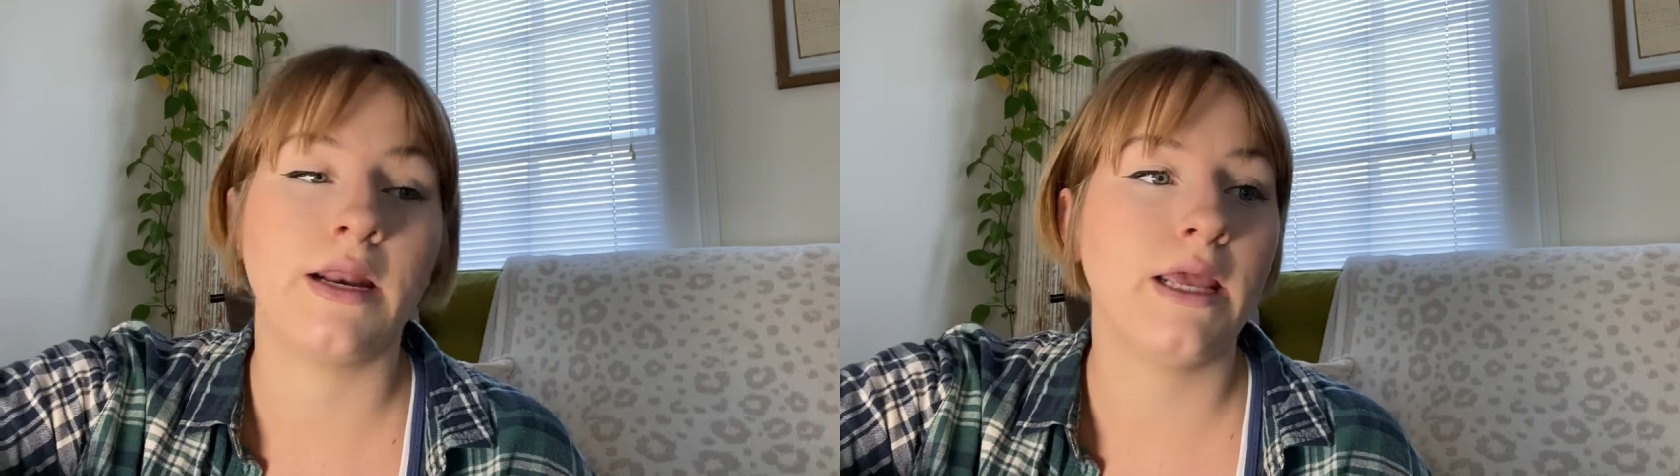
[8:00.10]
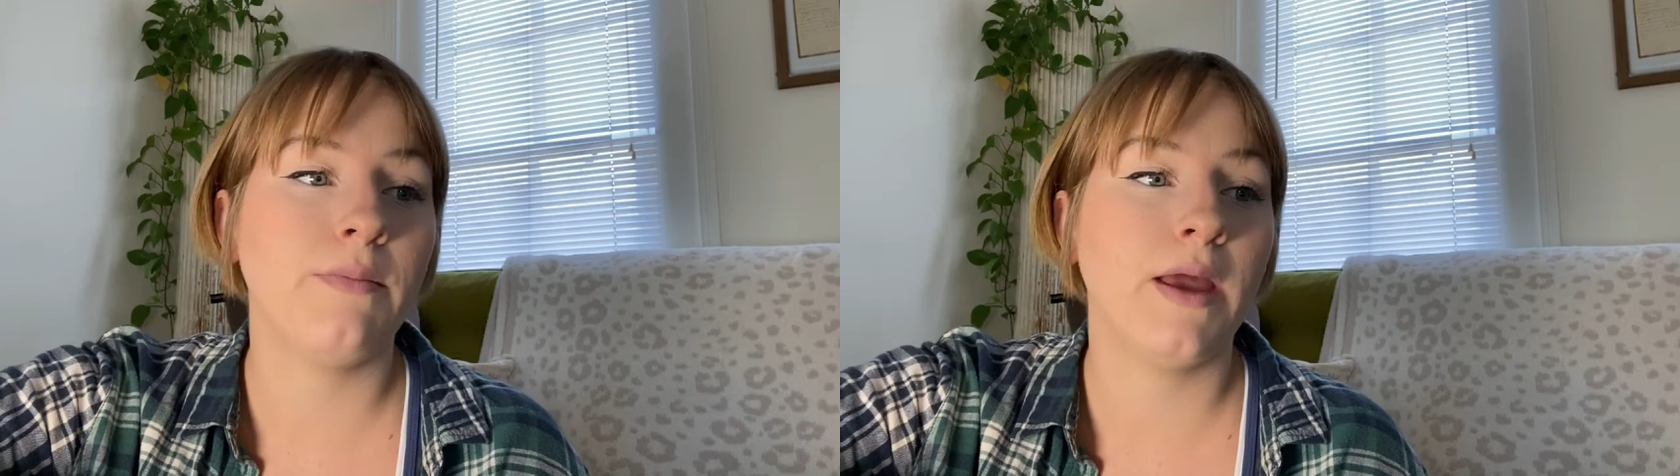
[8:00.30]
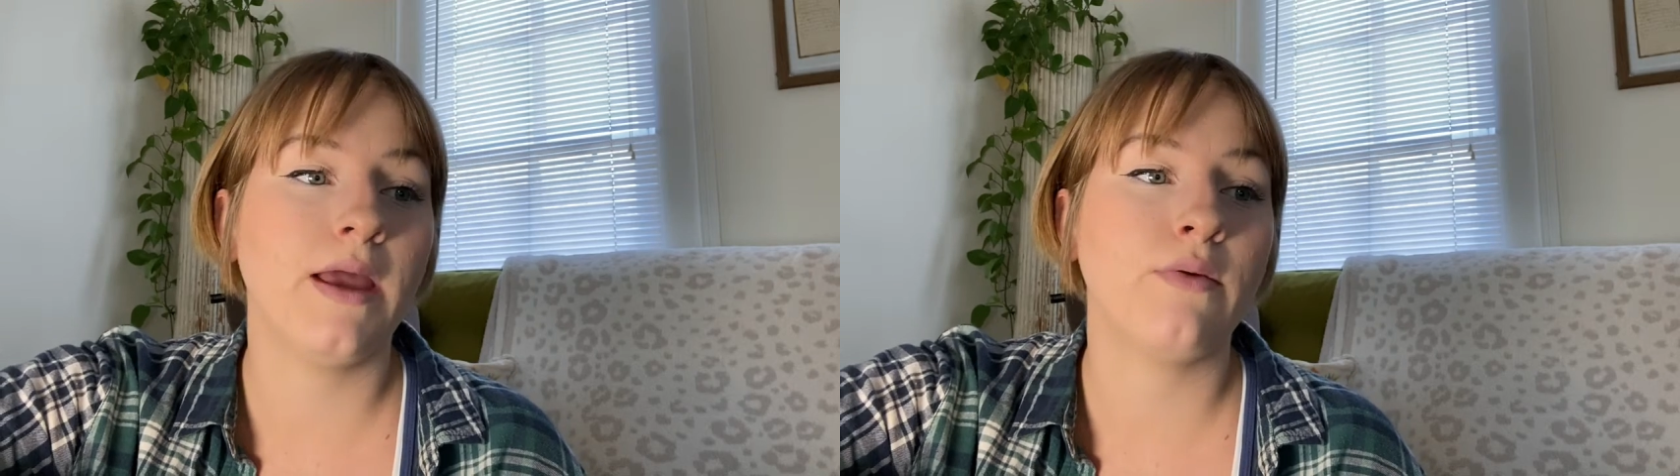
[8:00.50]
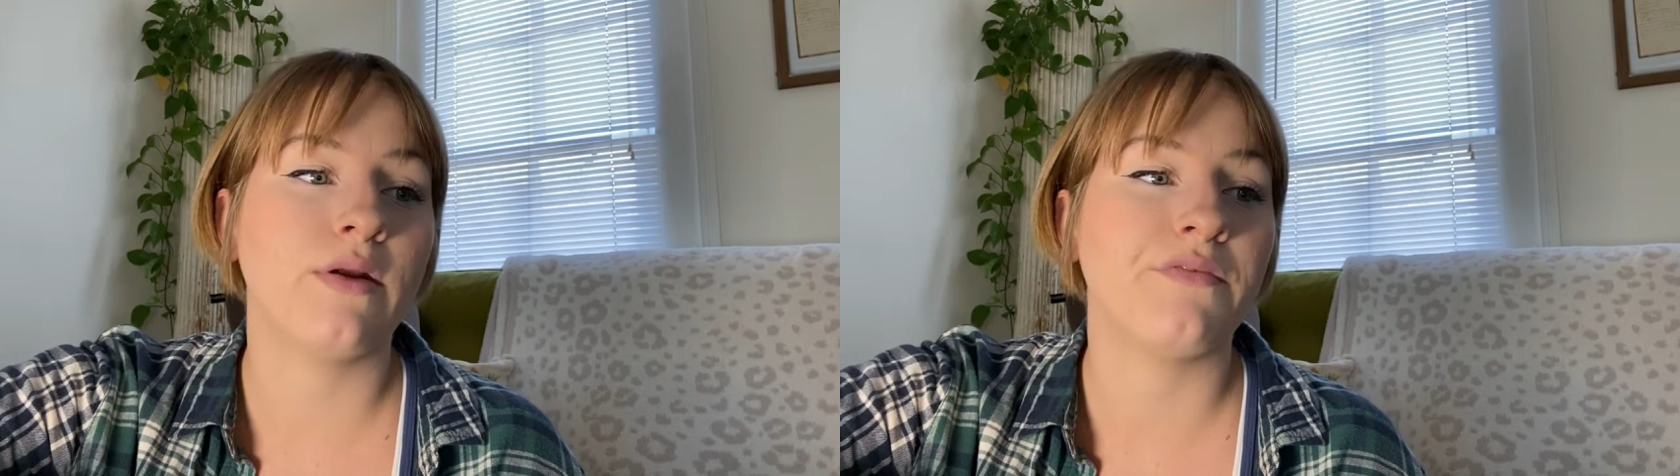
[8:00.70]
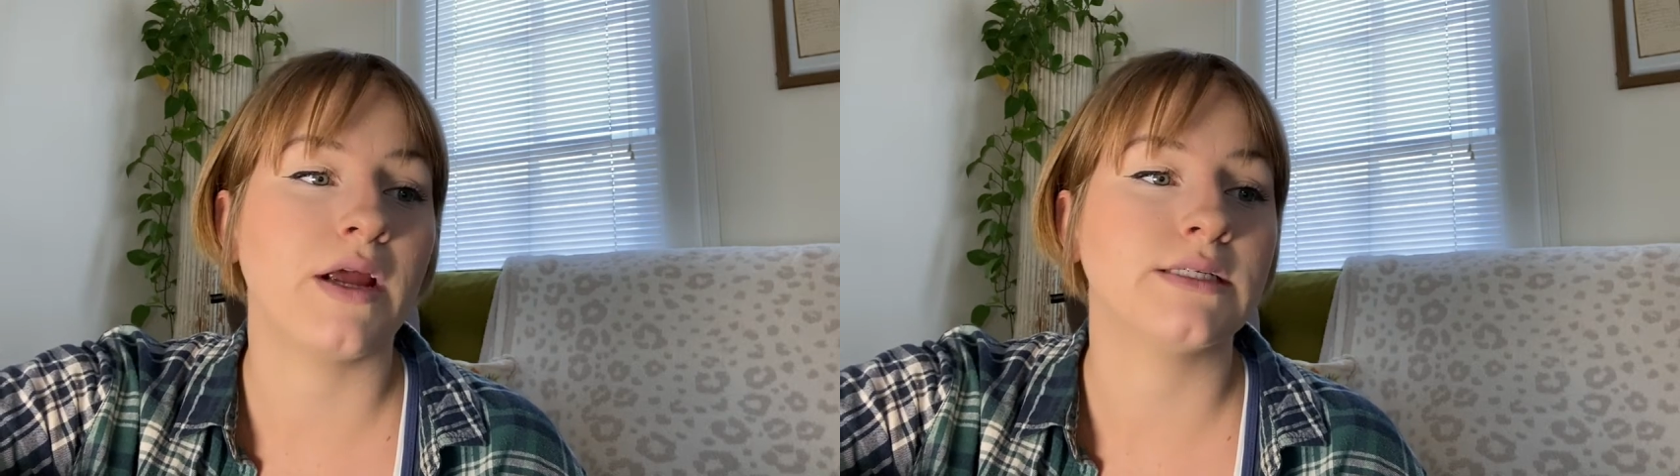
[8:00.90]
eBay
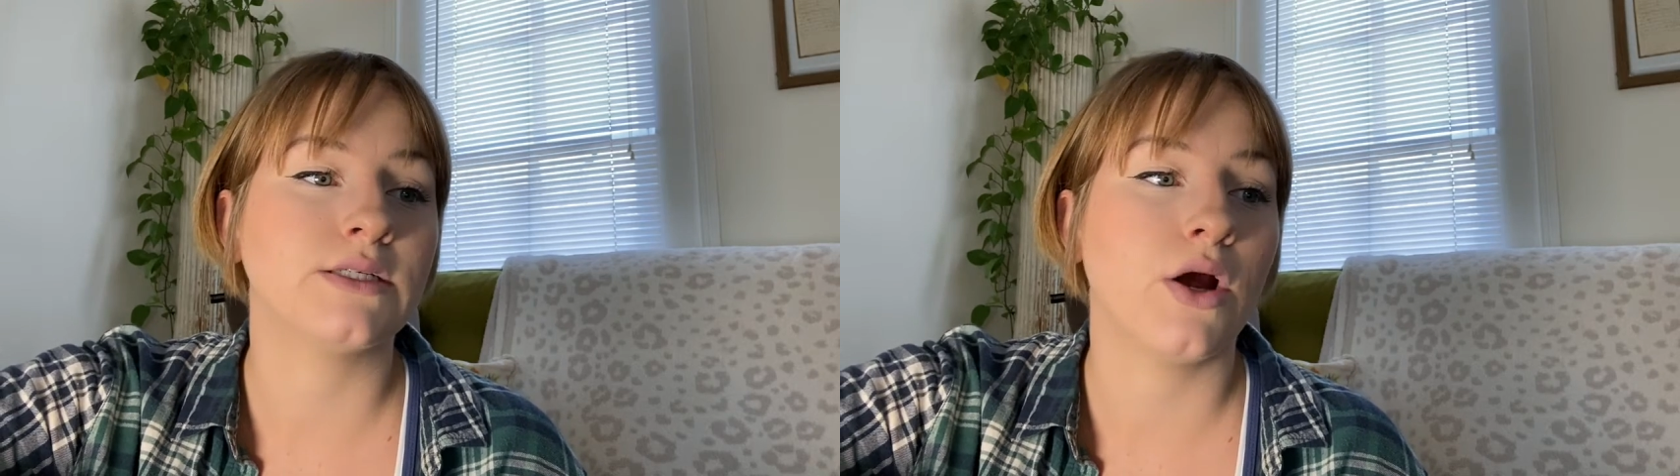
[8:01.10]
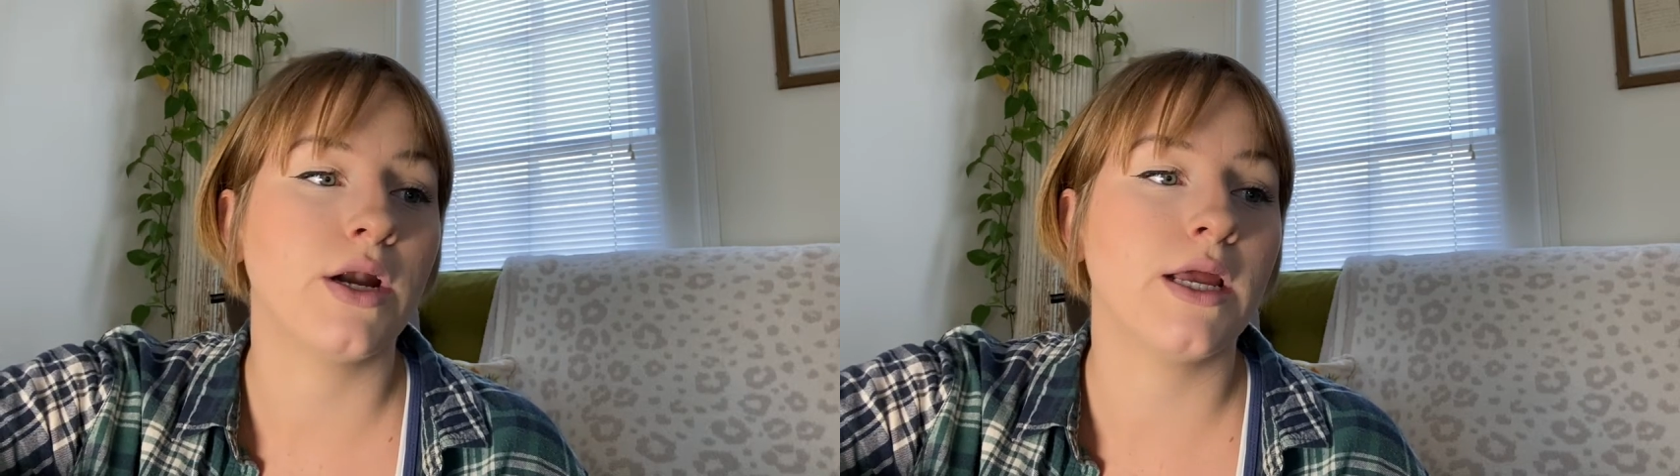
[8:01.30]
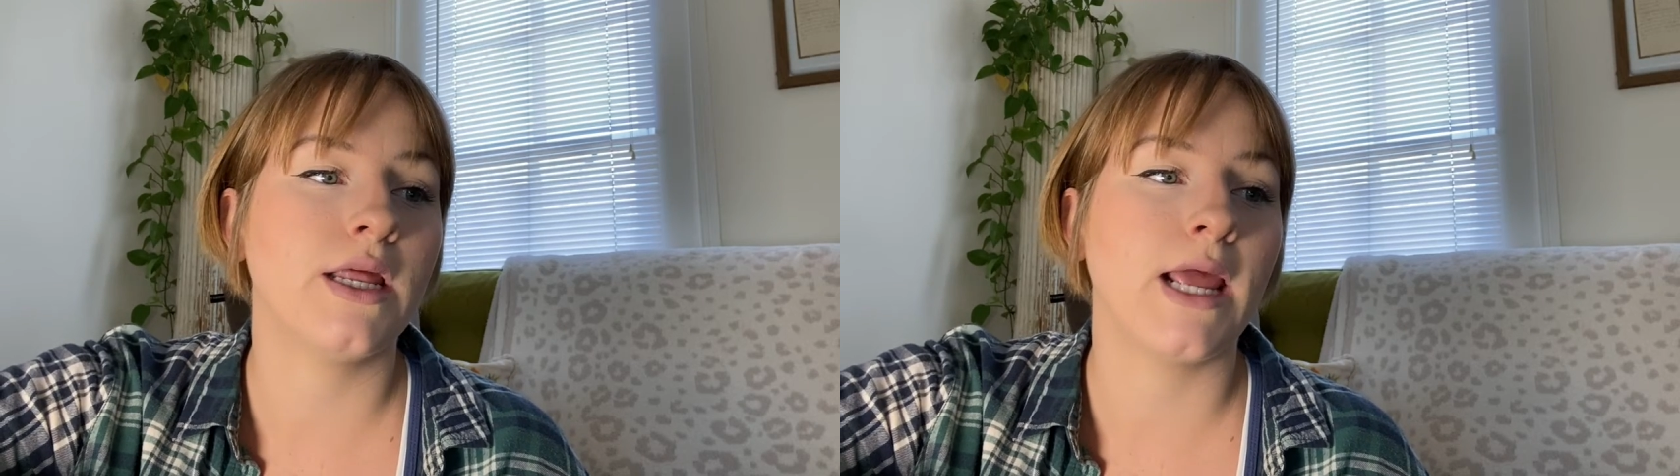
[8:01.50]
whenever I started,